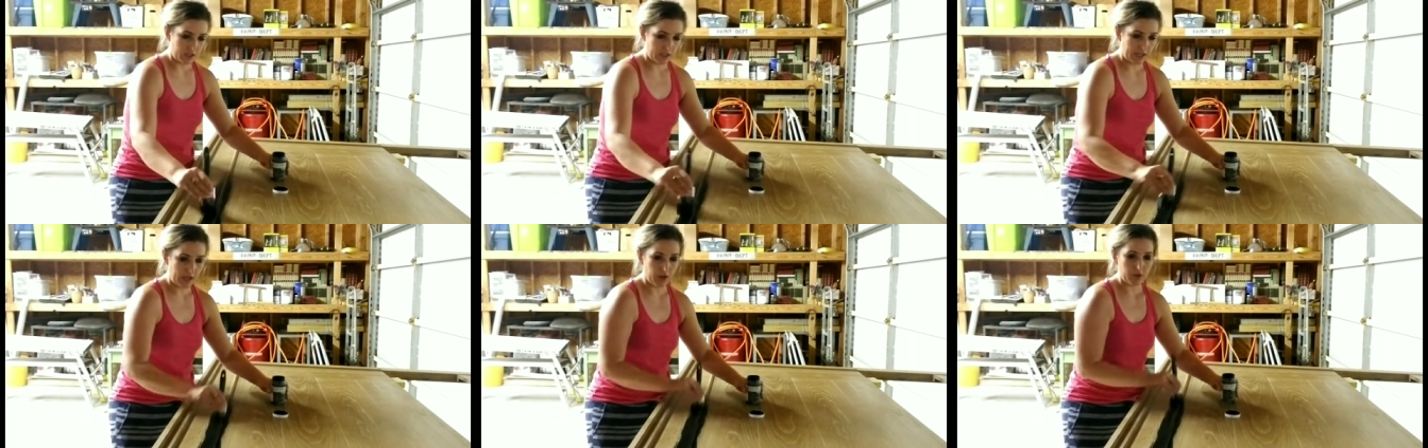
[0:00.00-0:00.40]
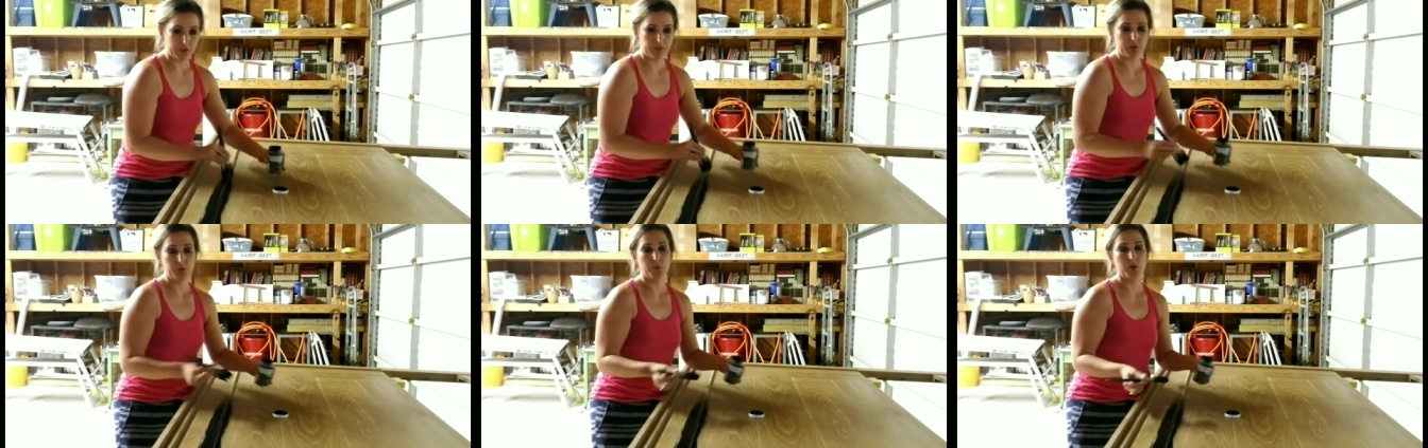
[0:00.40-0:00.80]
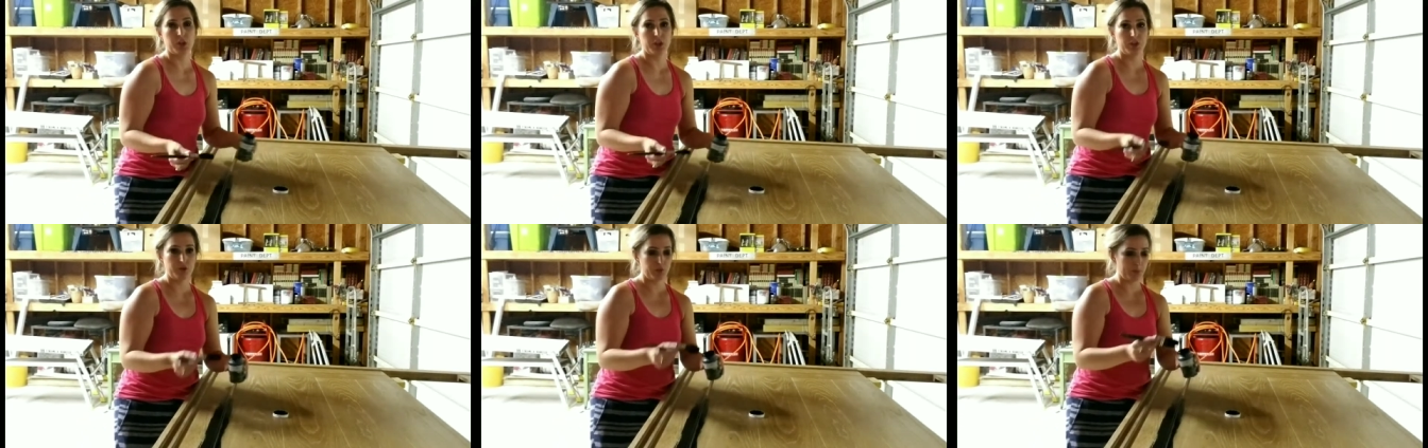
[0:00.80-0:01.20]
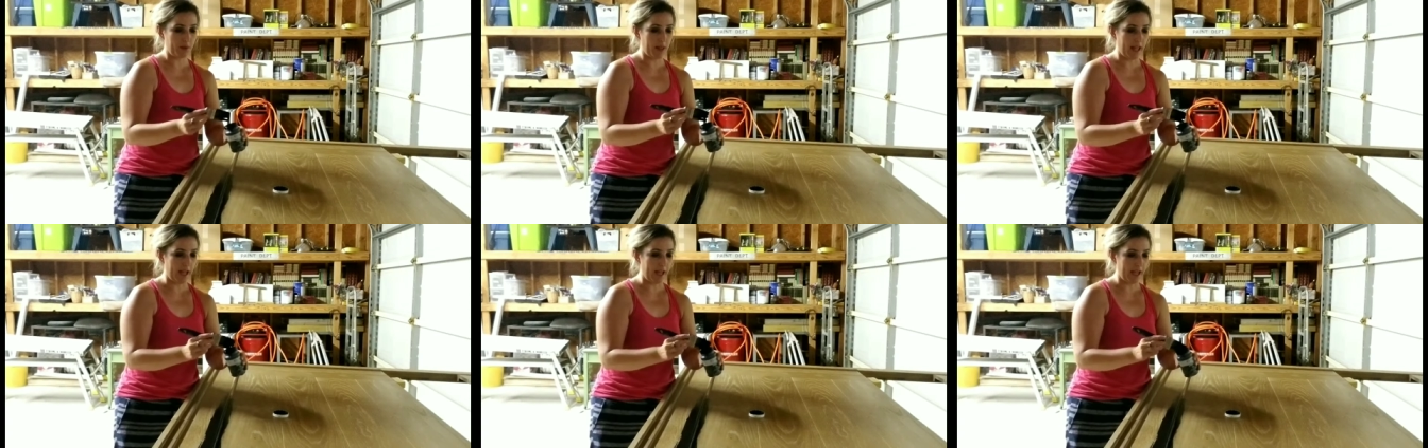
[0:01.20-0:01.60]
Now, if you want to do
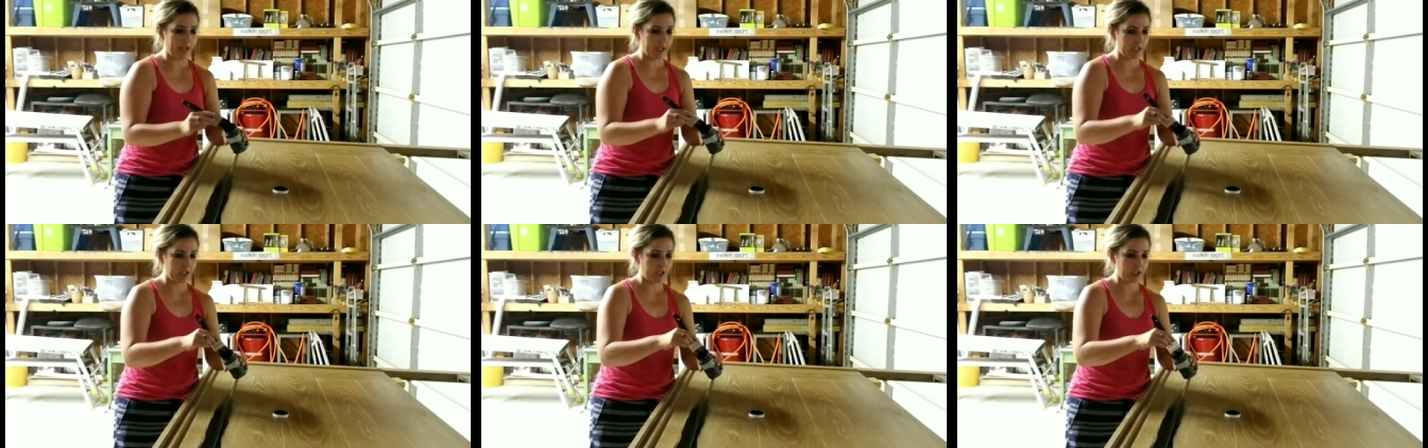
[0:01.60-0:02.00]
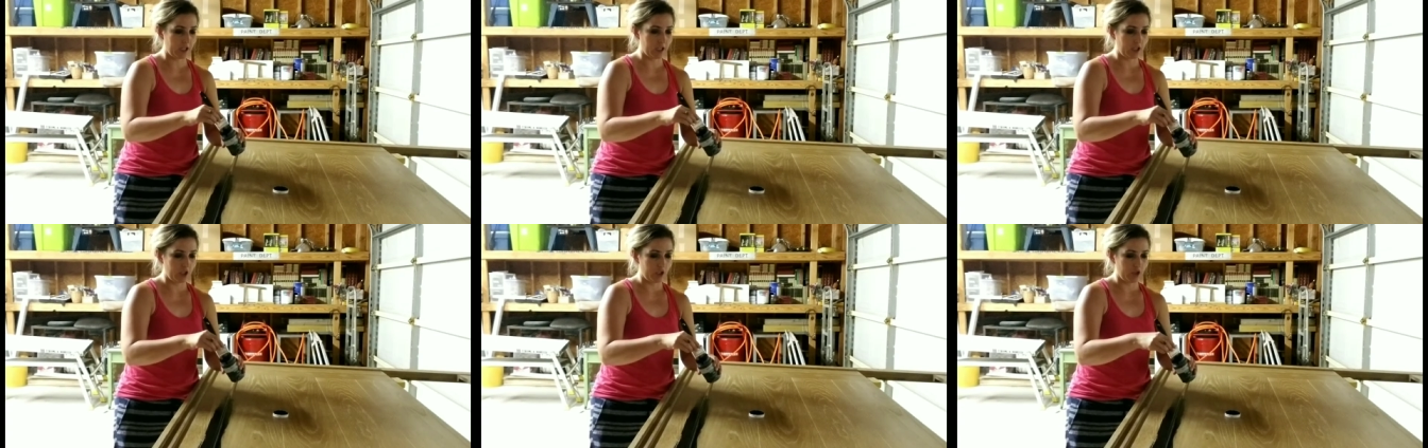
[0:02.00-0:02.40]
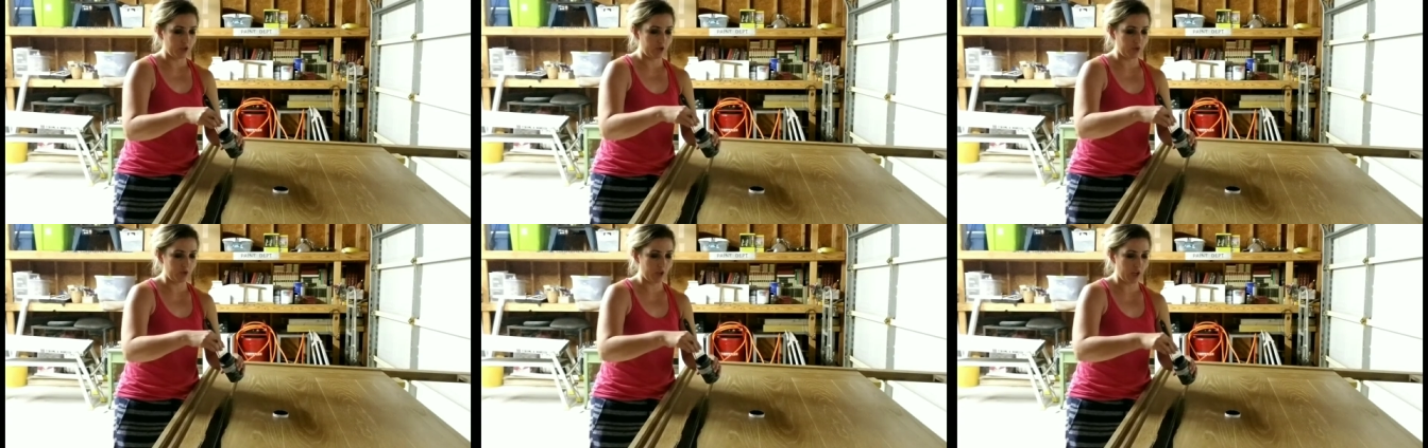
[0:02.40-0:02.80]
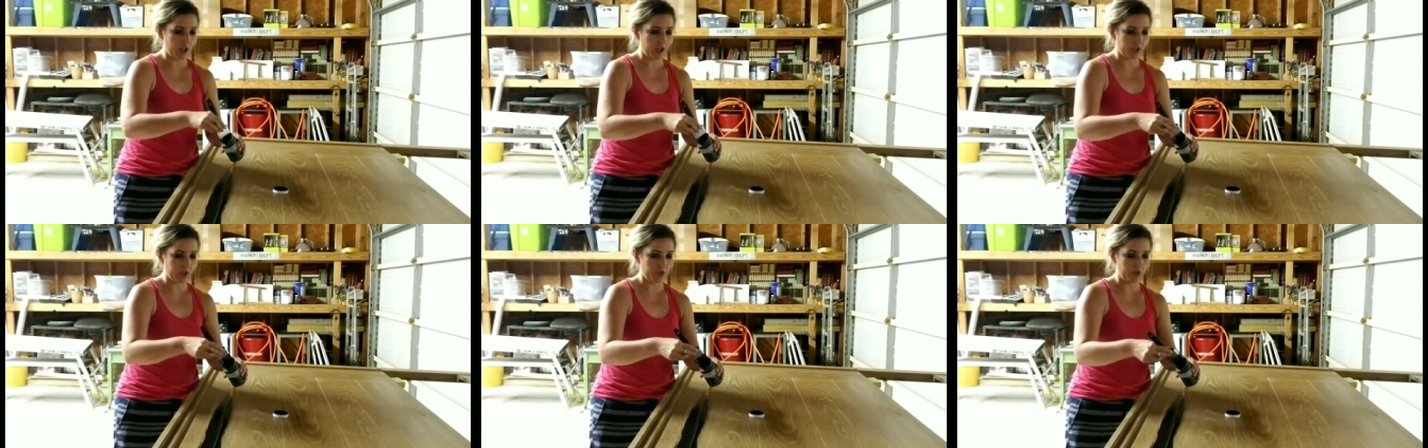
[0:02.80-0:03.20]
black, do
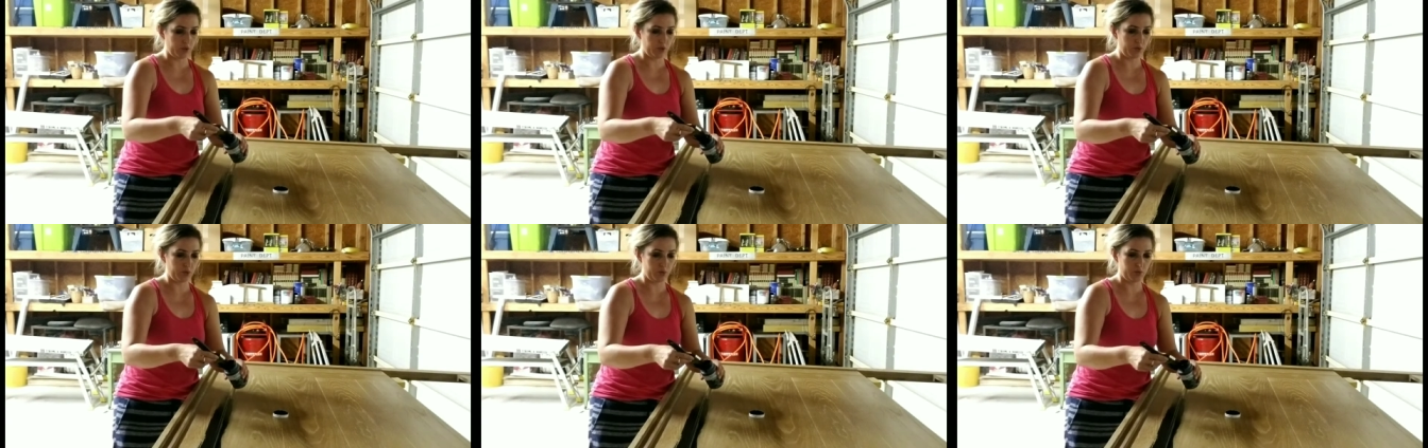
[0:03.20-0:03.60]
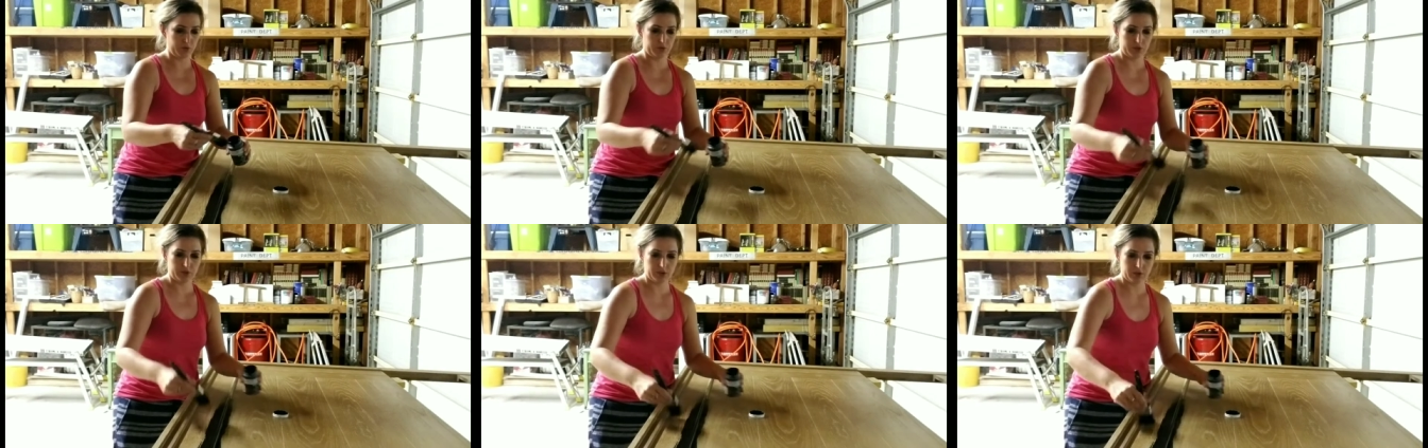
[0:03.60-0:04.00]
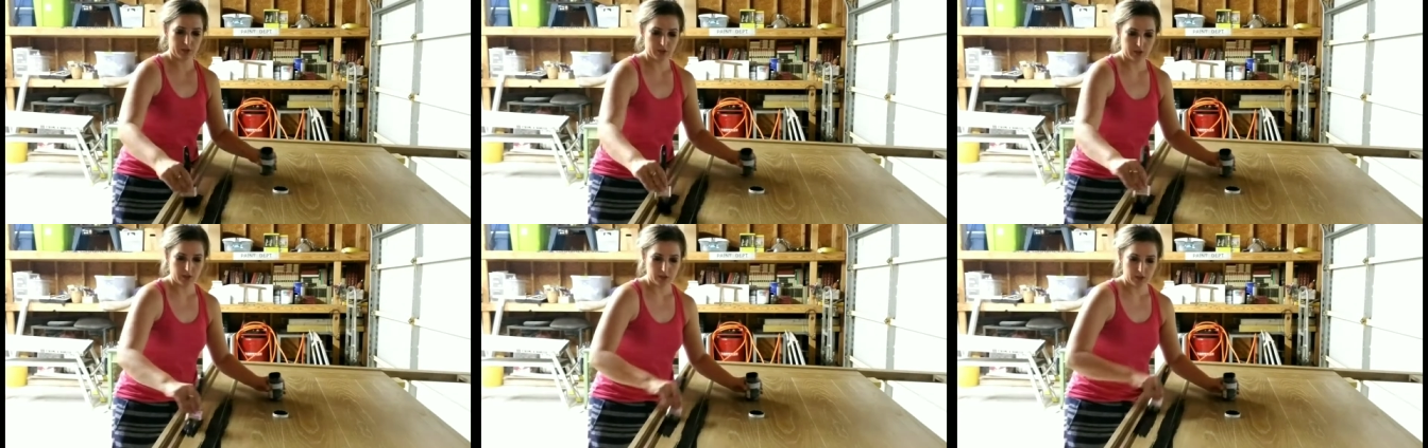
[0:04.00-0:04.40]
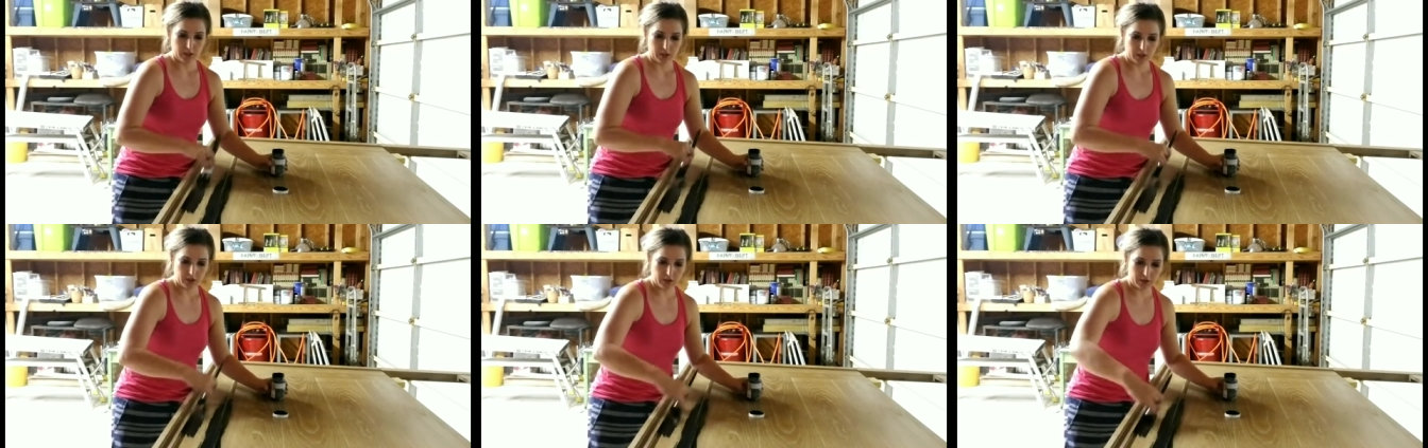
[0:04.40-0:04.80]
not use
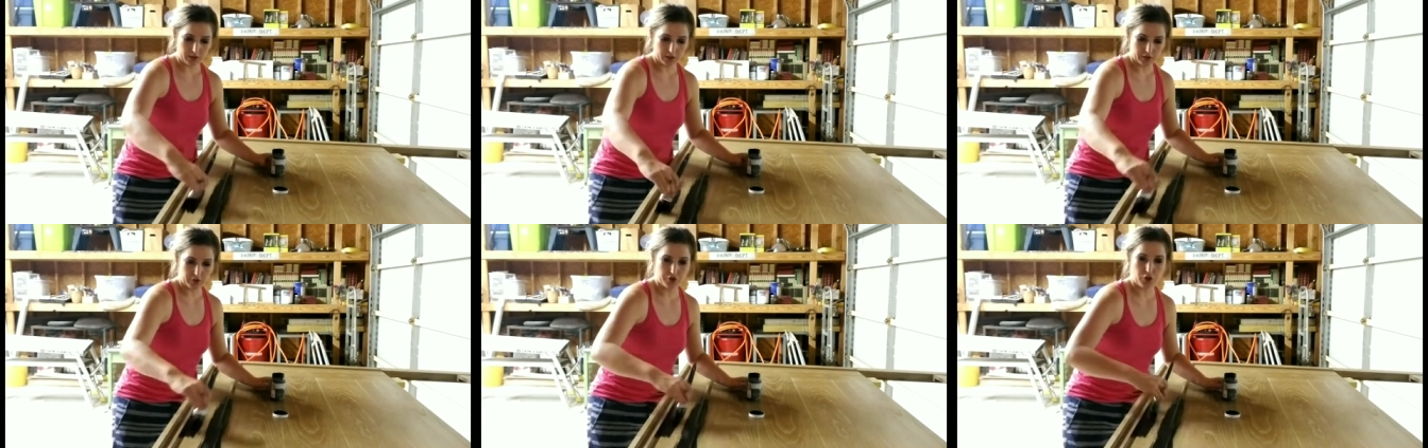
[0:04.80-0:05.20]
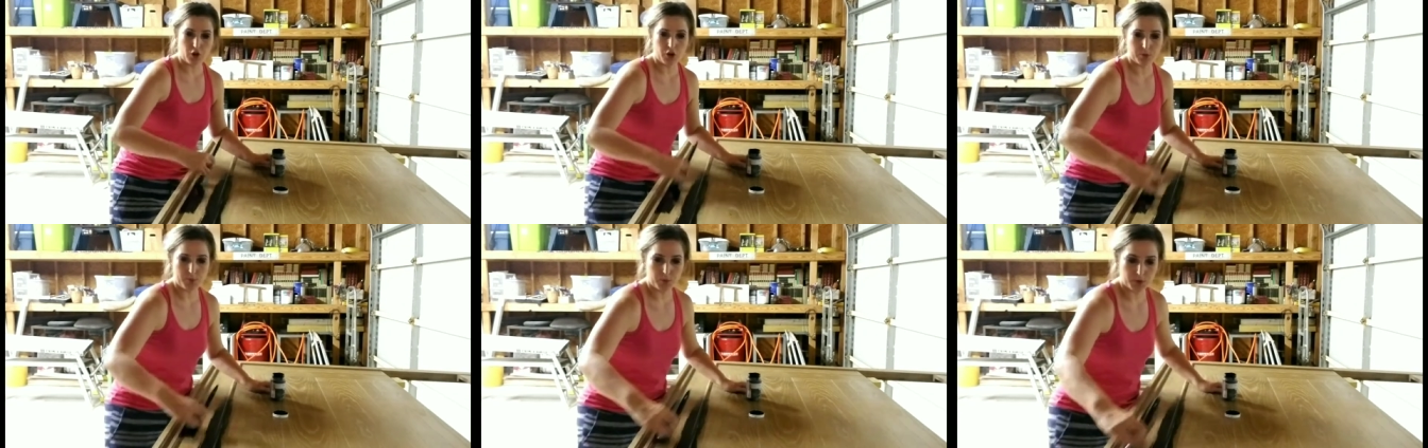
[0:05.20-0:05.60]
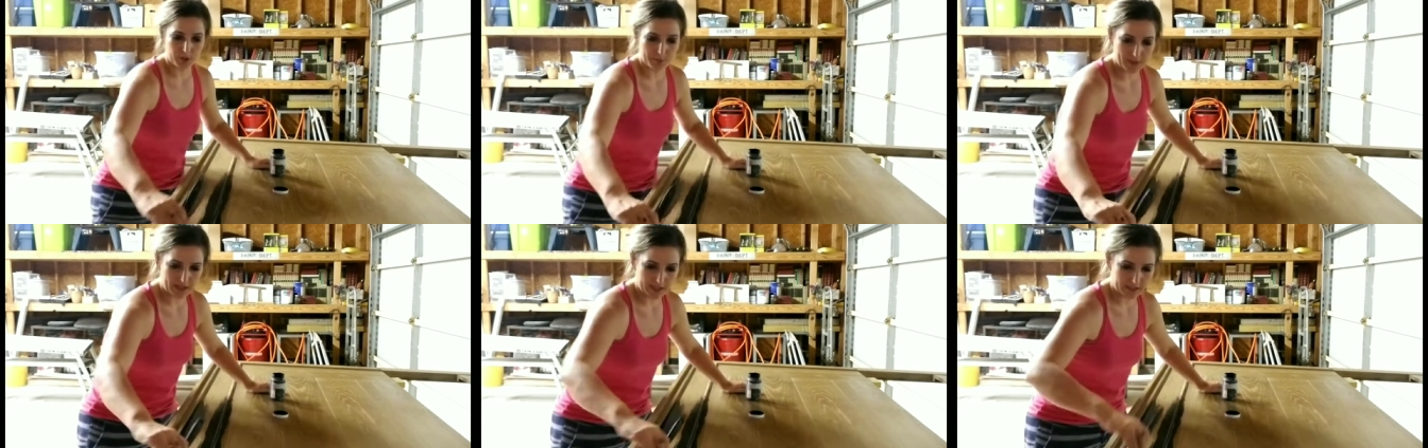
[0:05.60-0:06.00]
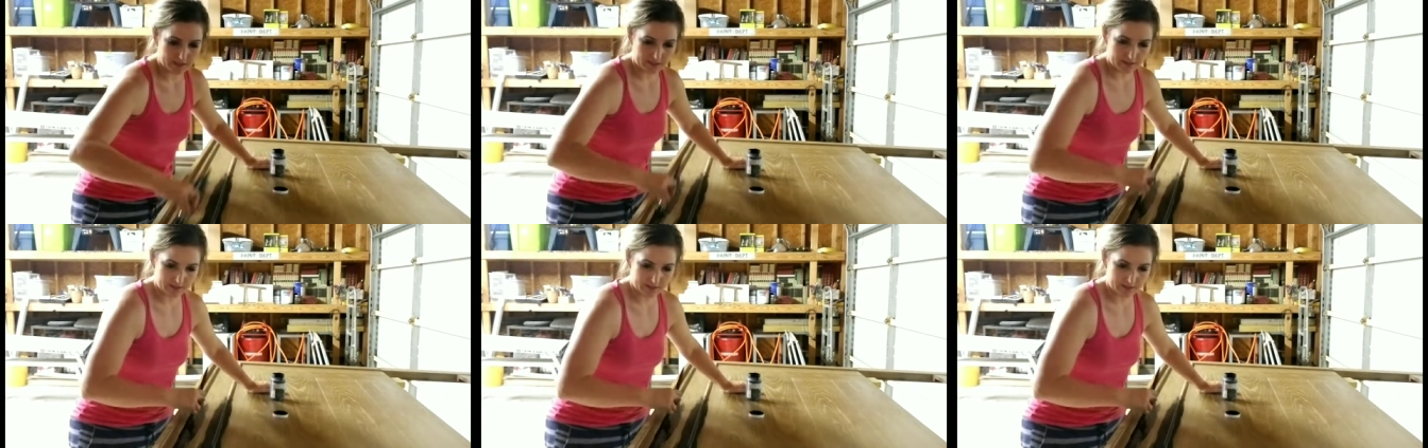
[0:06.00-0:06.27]
the chalkboard paint.